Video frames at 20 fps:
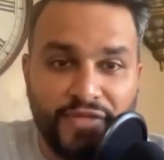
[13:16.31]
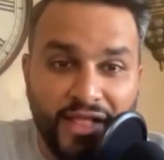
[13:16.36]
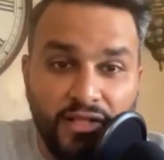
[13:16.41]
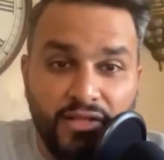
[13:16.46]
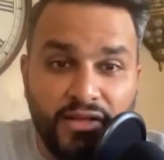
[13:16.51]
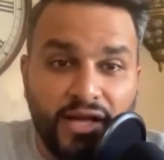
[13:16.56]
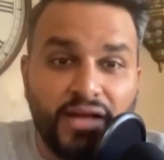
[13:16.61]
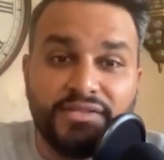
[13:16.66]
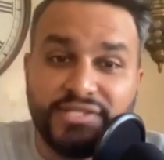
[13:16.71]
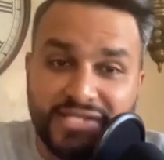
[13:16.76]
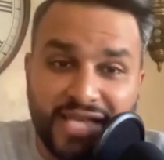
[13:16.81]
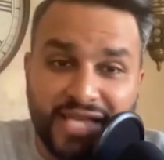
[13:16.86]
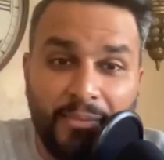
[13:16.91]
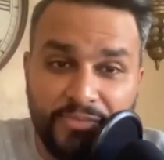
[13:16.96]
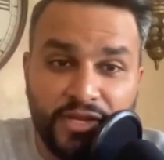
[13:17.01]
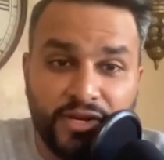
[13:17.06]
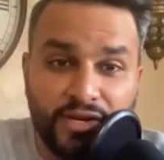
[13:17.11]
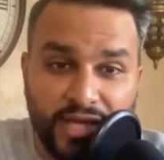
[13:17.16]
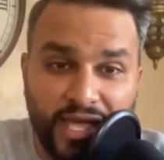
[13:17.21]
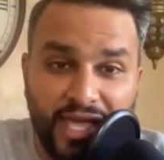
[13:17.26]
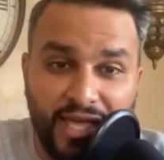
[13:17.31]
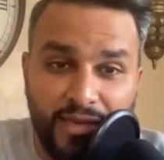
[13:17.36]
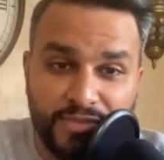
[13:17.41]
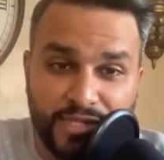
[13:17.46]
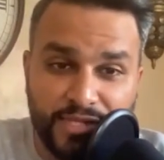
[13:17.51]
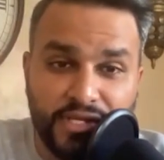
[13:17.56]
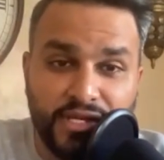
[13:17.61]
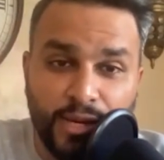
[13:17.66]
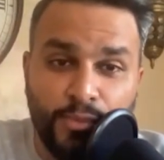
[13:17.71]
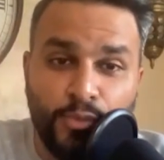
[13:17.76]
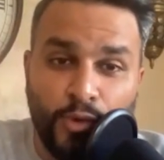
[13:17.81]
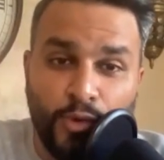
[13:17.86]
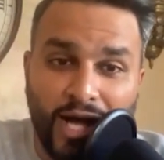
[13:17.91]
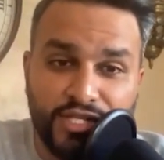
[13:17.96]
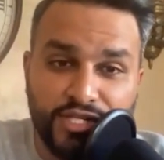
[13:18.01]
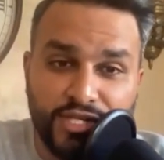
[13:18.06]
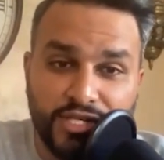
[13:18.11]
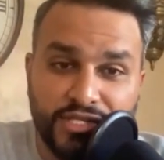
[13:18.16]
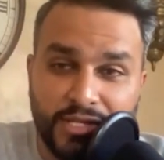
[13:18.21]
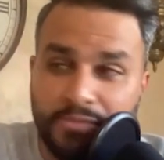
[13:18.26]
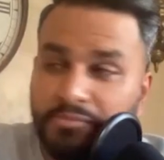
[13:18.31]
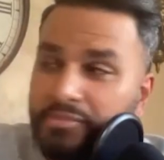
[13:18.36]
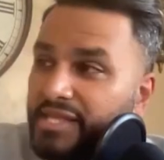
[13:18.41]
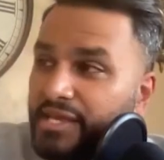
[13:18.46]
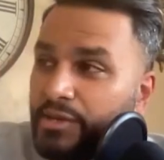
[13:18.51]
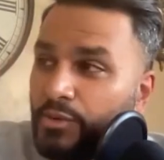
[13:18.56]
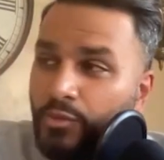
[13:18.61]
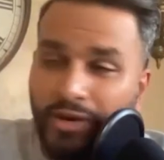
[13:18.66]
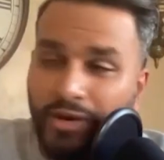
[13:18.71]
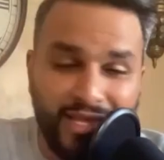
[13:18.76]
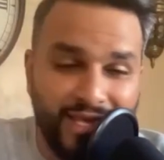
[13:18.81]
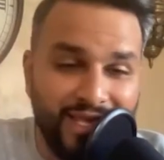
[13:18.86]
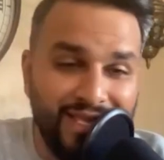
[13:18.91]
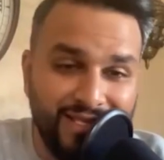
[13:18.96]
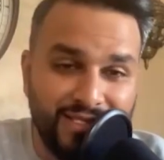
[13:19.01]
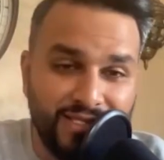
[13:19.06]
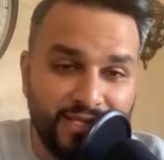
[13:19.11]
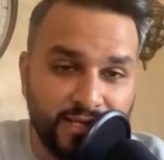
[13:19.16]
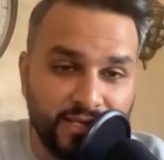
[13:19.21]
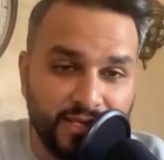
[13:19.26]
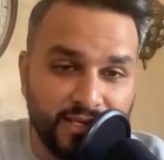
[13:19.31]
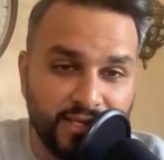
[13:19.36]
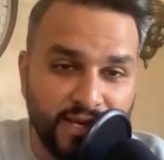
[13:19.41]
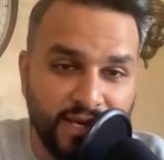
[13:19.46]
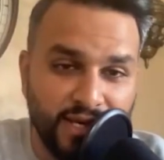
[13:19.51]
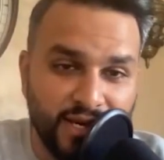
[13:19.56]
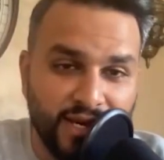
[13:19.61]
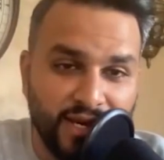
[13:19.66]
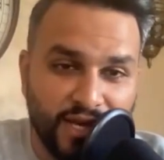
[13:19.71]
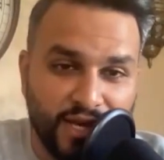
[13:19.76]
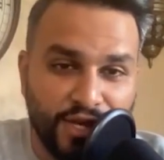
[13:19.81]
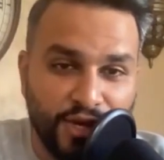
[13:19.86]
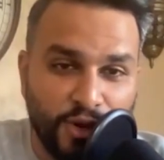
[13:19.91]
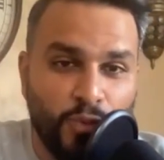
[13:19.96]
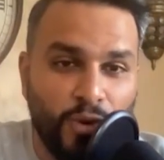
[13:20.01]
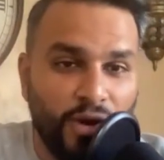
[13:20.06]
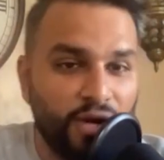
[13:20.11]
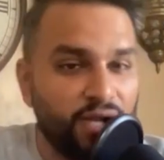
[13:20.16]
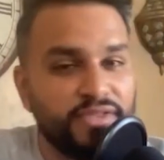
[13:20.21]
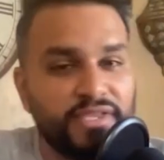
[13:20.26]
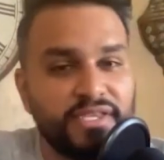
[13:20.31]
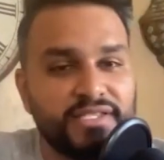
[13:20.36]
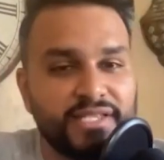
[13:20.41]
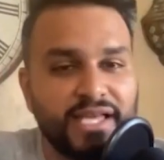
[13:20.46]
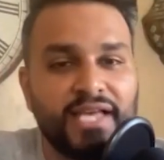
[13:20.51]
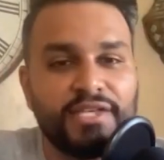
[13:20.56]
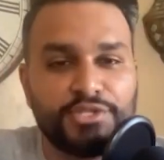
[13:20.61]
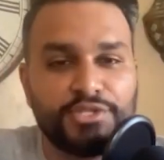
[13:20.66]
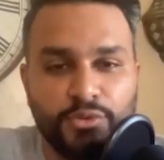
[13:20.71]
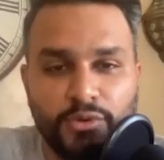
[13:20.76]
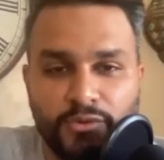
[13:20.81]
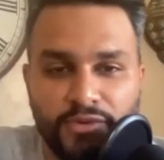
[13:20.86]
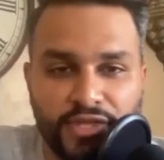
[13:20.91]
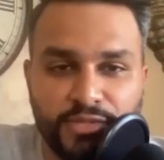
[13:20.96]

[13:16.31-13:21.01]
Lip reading: They'll stop their games and come watch us and be like, what is this? What are these guys doing with